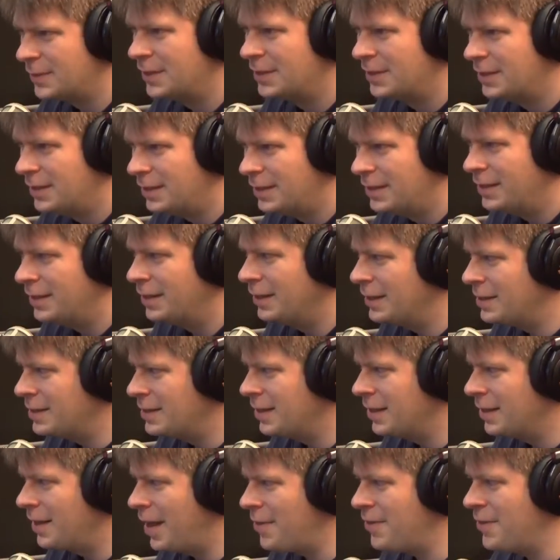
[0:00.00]
Yes. And
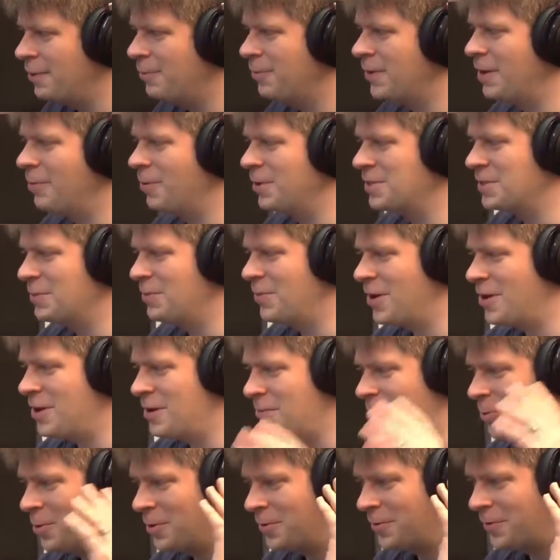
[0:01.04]
uh, I think when they went to
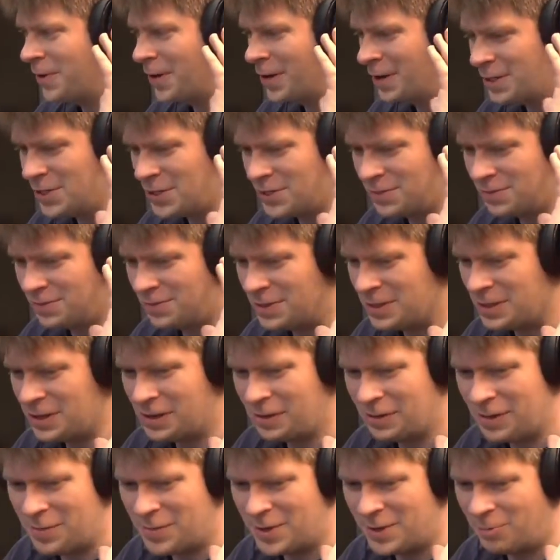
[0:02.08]
Modern Warfare, just you
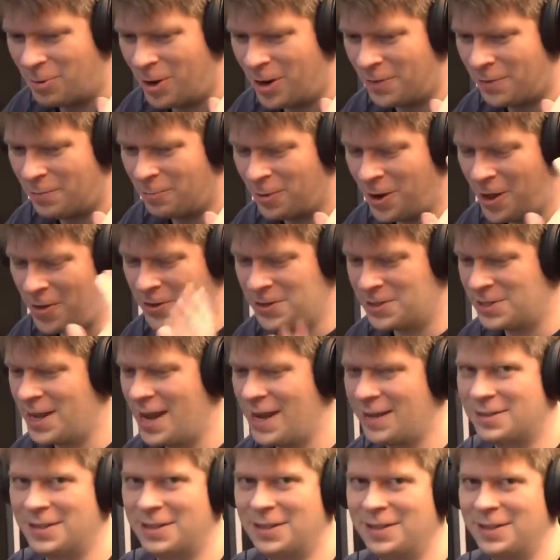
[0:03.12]
know, I mean, while while they're
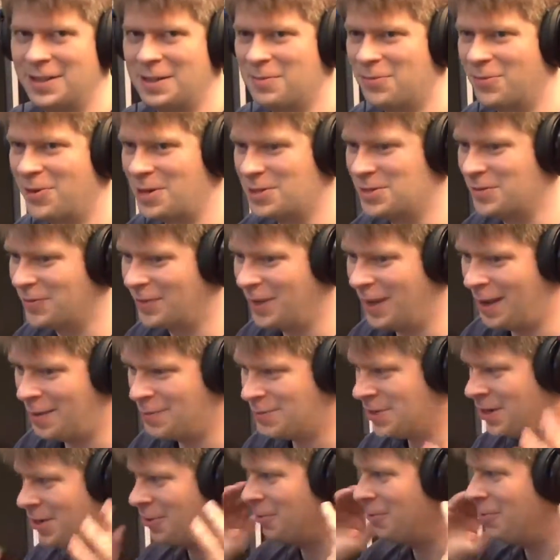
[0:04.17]
technically impressive
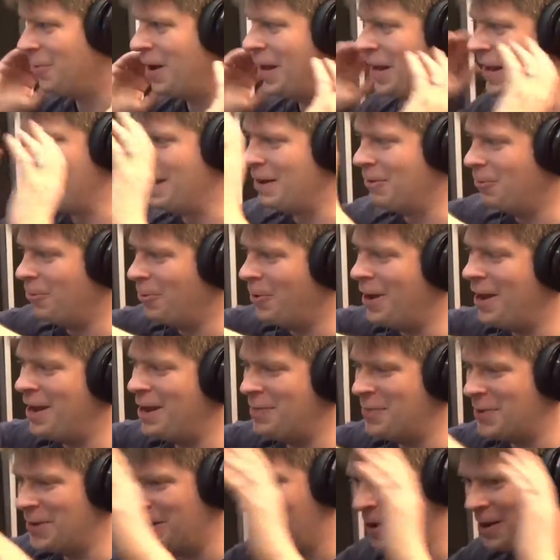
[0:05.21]
games, they're way yes.
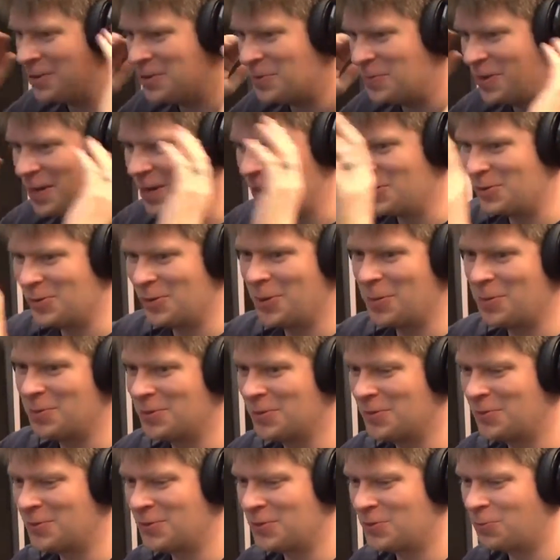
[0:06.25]
way beyond me in
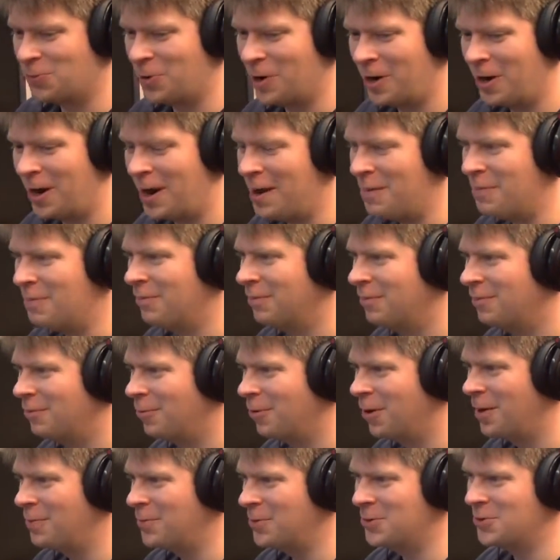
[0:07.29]
terms of just where I'm
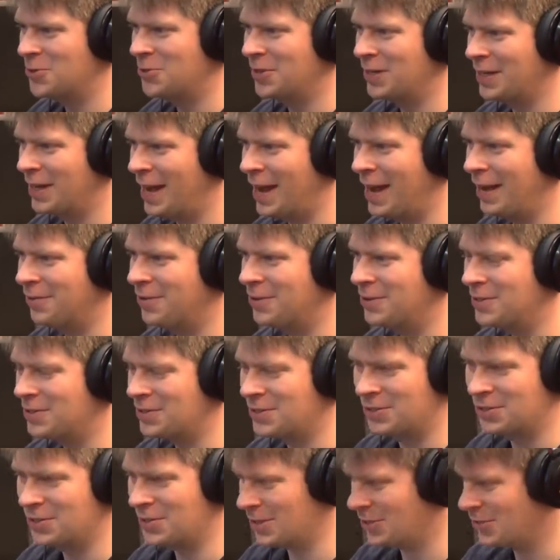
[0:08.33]
where I'm usually at. They're
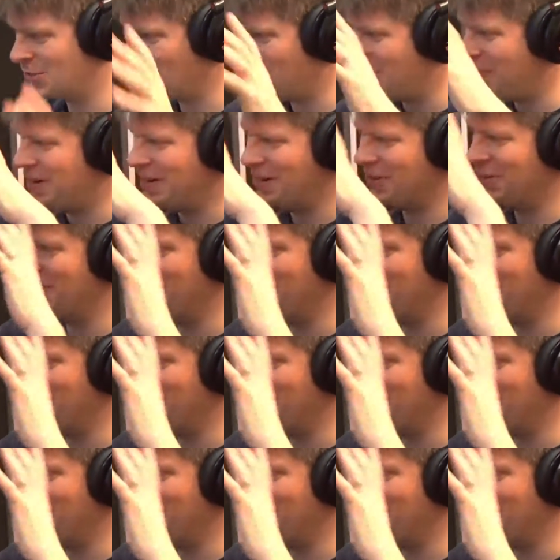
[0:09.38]
just there's like so many